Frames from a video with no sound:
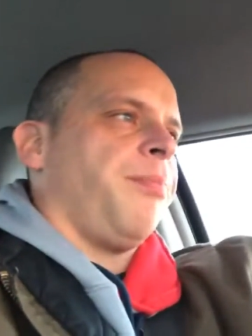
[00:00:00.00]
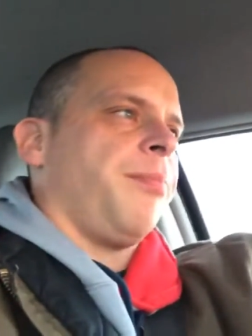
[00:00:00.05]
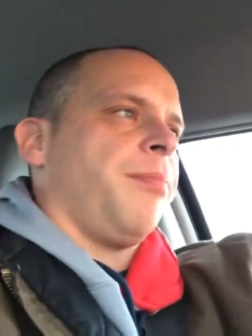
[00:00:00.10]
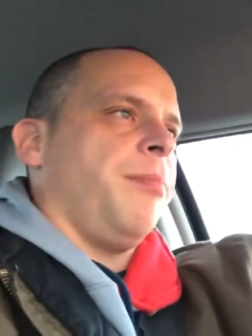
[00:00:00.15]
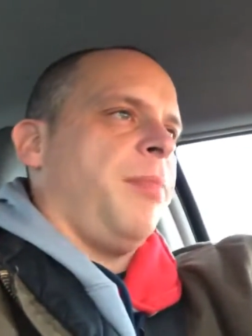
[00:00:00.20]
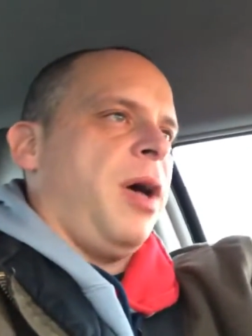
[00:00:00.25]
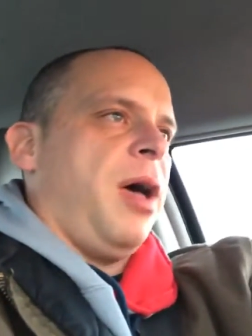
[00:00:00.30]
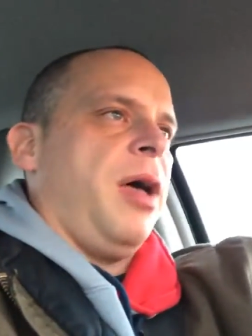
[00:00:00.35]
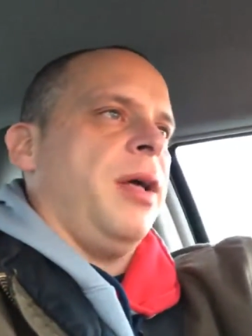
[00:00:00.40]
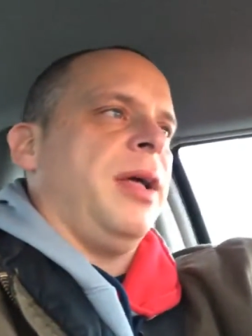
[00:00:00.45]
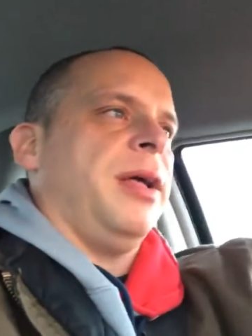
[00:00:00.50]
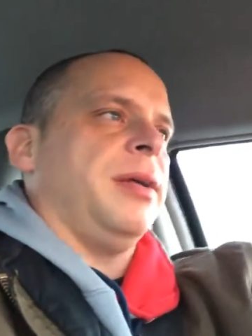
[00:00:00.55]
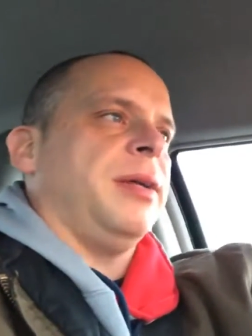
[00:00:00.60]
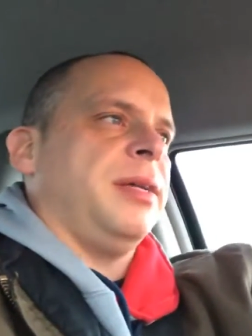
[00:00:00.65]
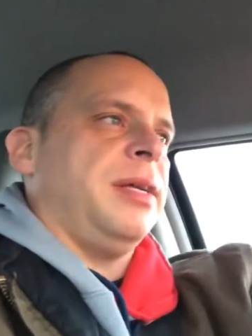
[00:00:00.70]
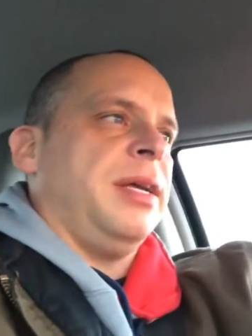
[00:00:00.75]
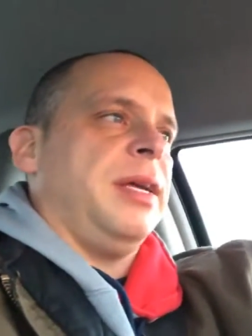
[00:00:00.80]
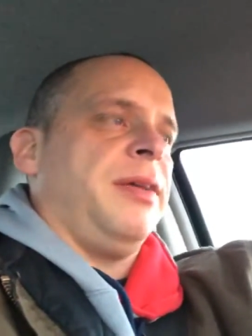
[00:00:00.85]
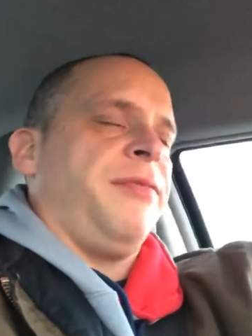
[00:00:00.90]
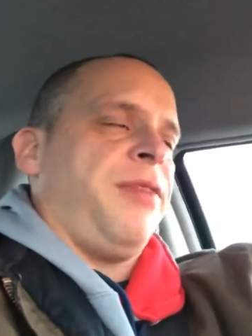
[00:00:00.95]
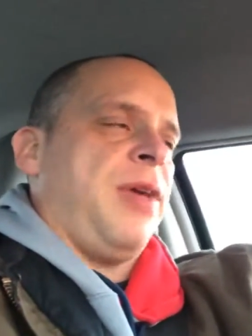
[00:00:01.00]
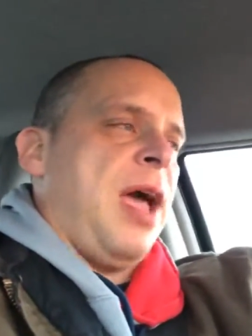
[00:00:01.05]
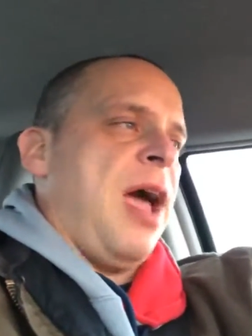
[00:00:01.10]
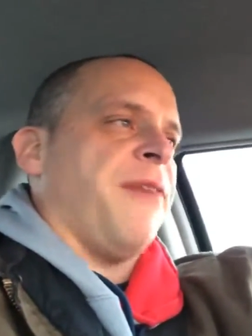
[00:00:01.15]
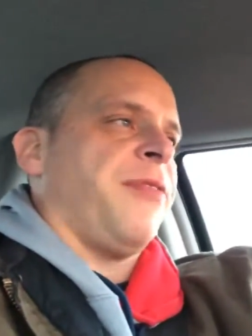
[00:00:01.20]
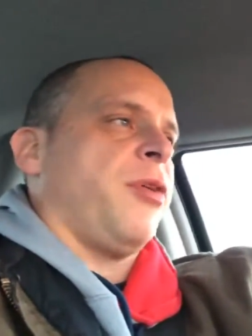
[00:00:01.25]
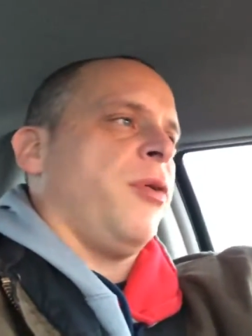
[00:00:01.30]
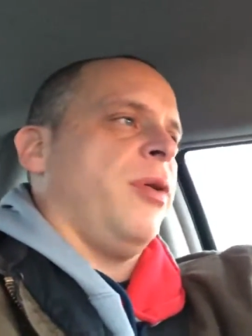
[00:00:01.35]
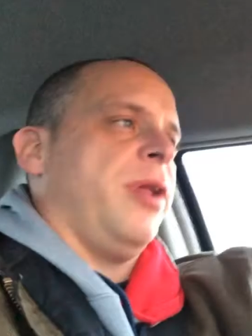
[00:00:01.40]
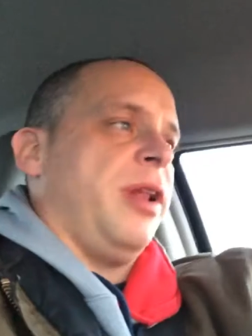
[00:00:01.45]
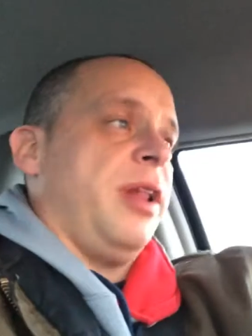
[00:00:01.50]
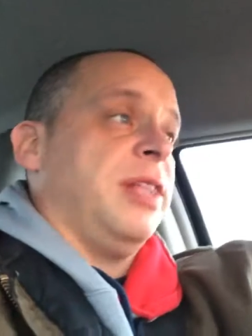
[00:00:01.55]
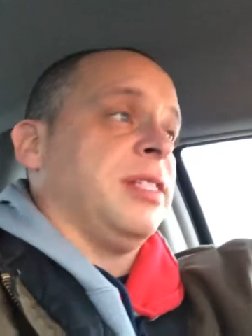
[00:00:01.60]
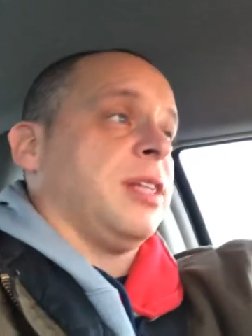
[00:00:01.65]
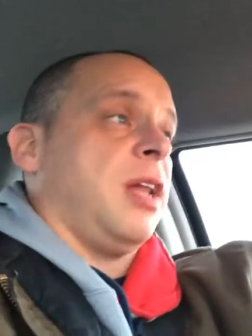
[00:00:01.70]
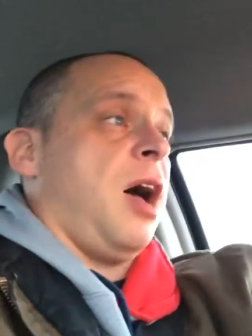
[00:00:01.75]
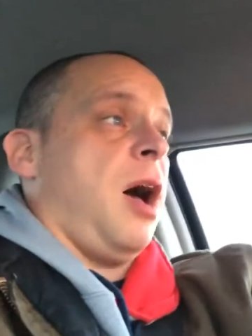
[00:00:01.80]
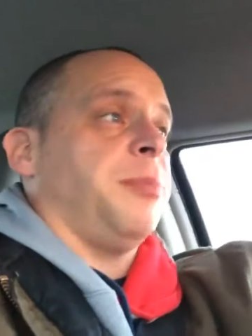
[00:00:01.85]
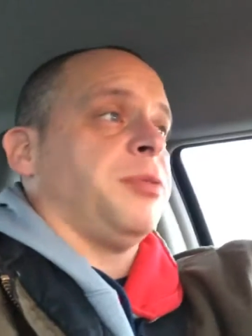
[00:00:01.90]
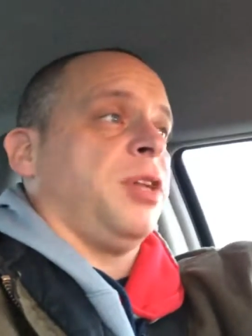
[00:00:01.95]
But if you have to, and it is
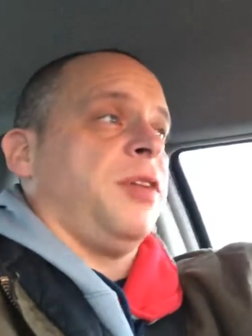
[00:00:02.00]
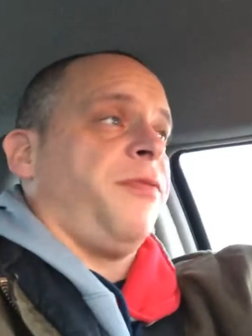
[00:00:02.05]
an option,